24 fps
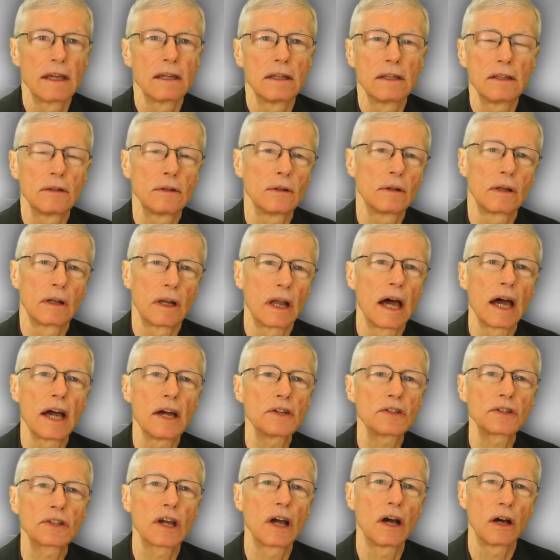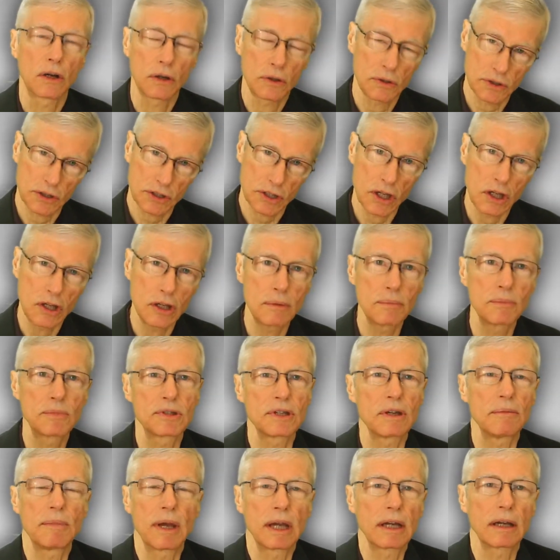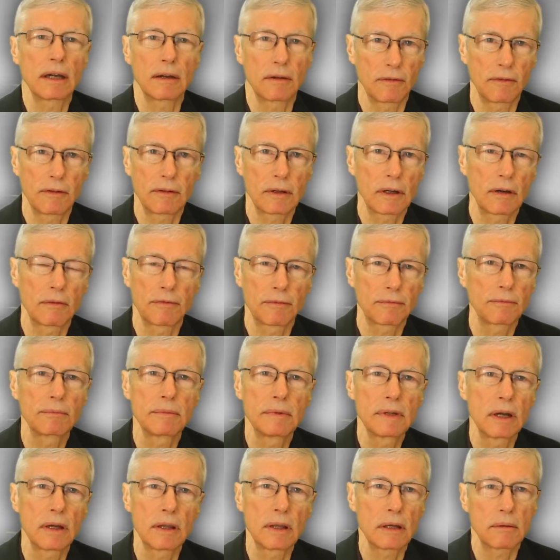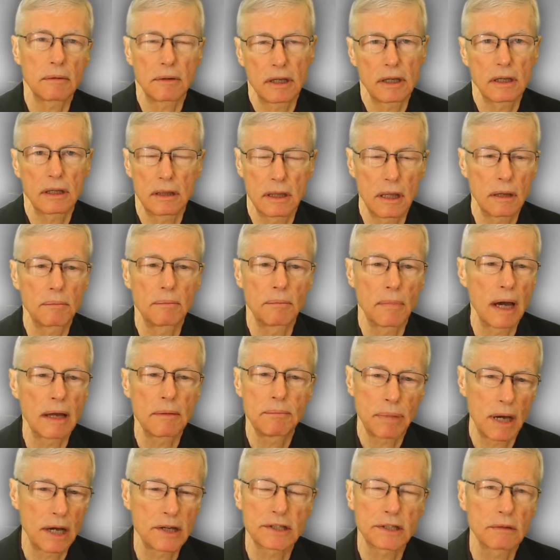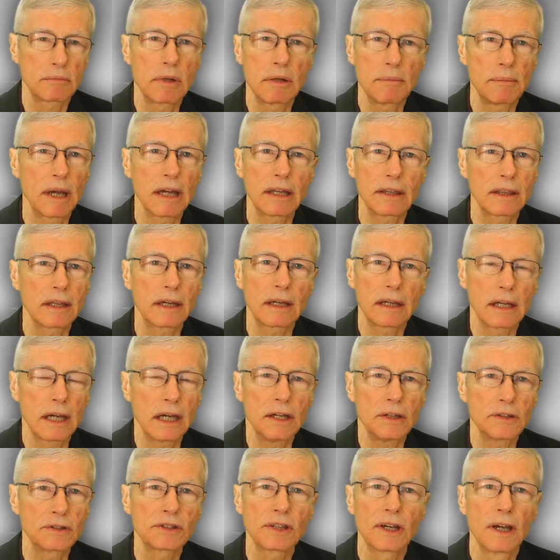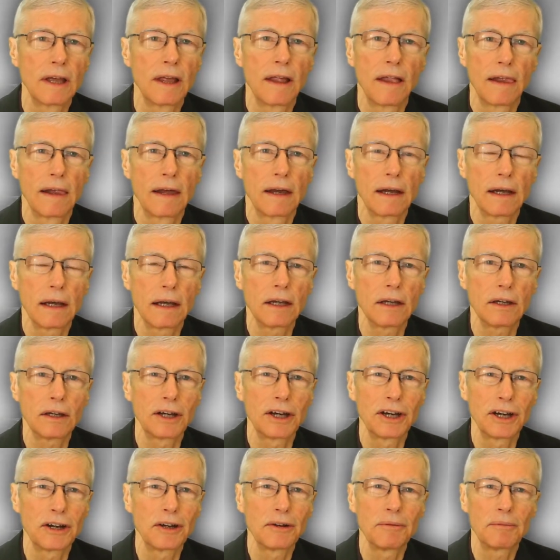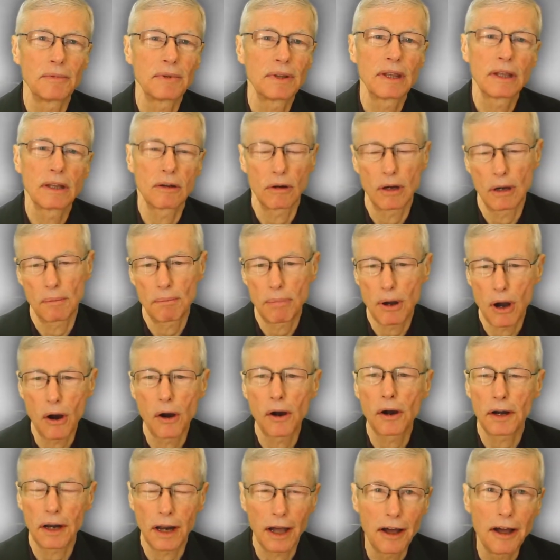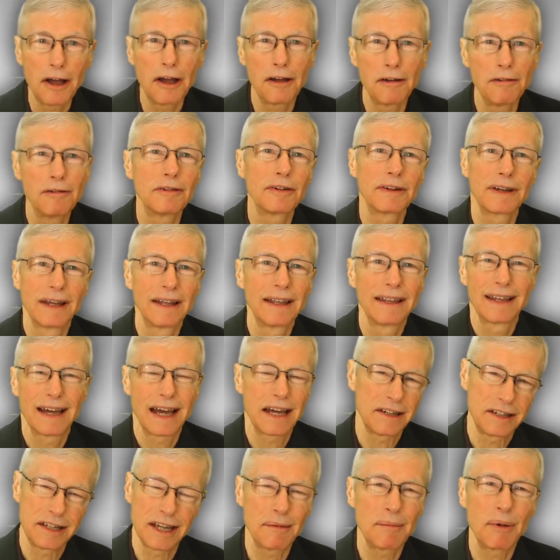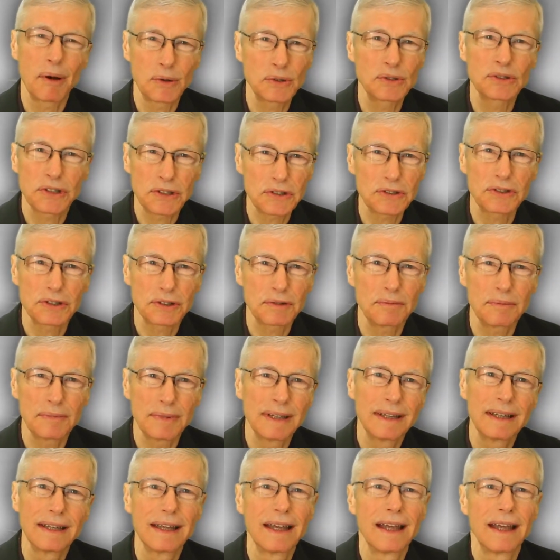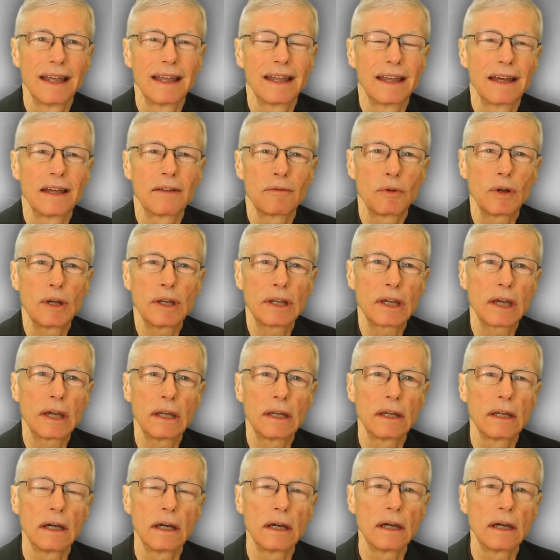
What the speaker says: utilize color schemes that make that might possibly make the case a part of a demo system. We can,